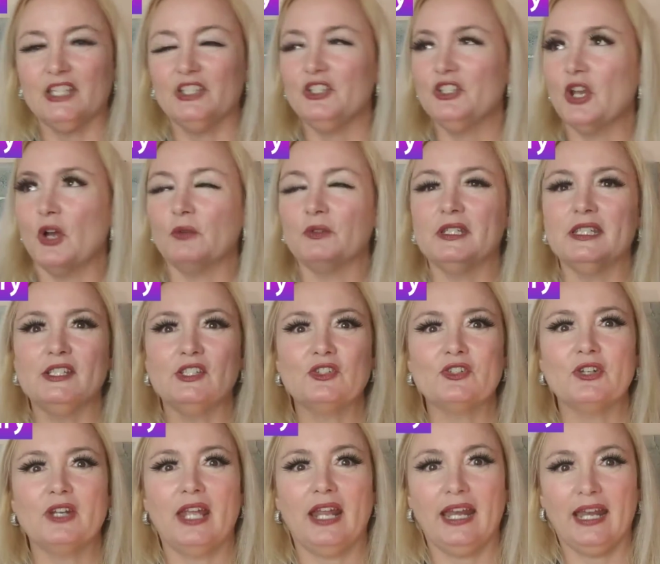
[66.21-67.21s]
You don't need to
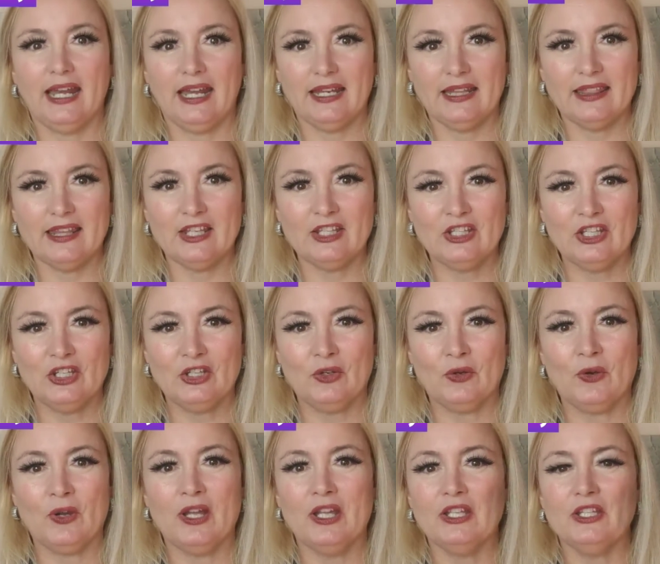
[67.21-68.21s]
create anything
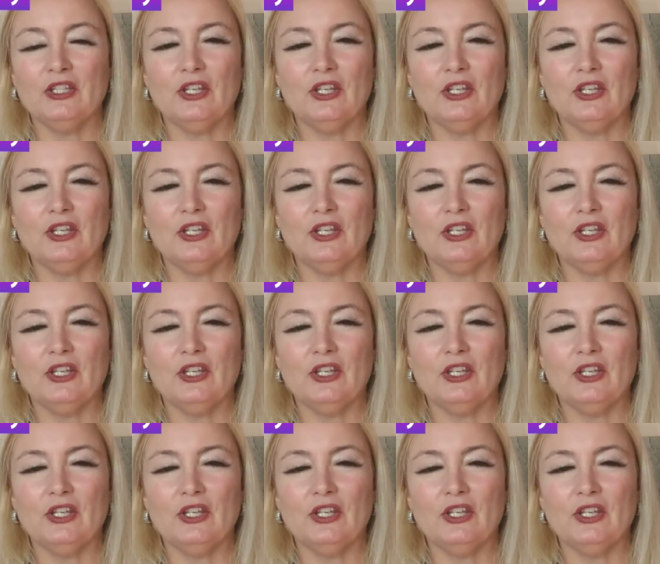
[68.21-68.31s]
new.